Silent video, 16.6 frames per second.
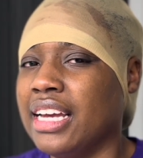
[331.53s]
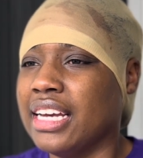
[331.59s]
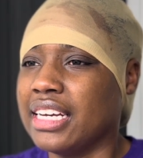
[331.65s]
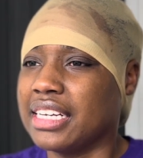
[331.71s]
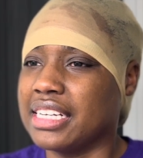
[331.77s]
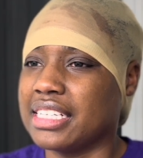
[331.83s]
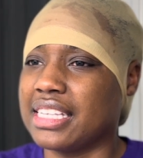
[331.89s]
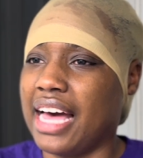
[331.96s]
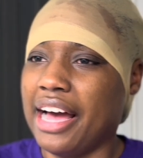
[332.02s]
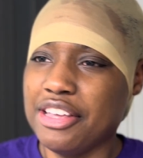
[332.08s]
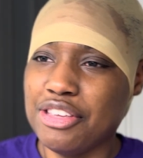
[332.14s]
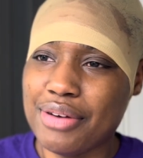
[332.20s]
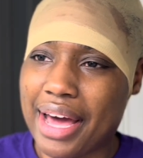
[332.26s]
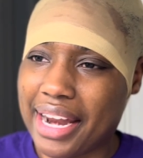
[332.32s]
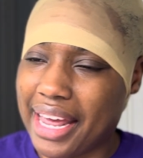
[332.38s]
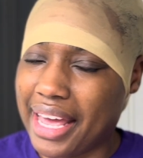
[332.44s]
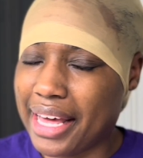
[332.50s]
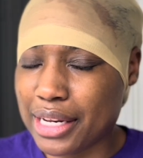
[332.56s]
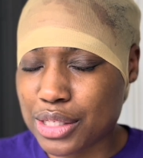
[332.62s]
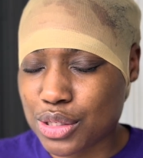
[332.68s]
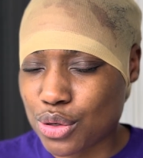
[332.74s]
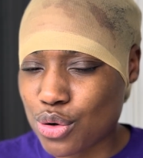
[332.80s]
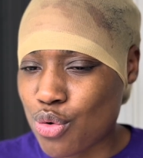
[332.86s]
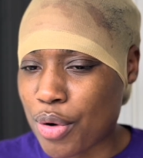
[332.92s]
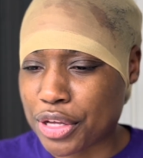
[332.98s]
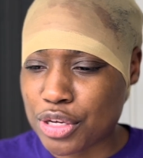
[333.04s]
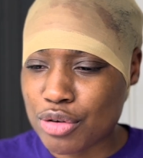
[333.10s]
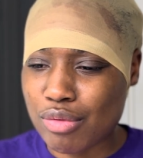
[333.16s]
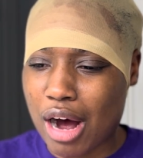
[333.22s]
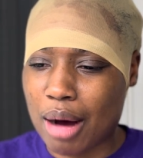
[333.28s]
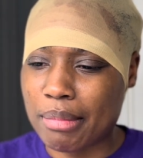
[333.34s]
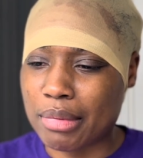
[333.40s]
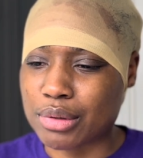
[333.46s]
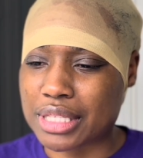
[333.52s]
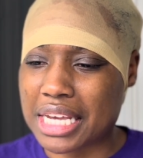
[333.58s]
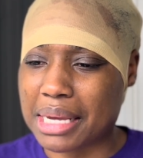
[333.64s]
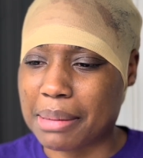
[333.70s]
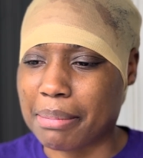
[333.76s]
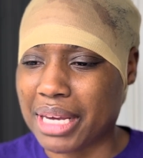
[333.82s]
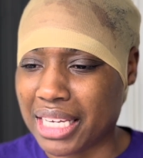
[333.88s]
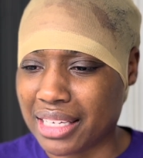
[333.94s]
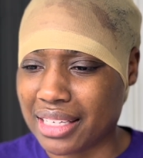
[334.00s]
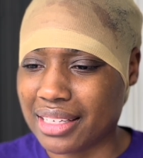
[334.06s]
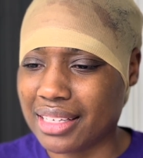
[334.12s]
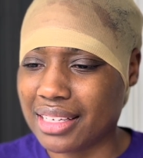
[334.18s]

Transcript: "Cause how you got an attitude when you almost hit me?"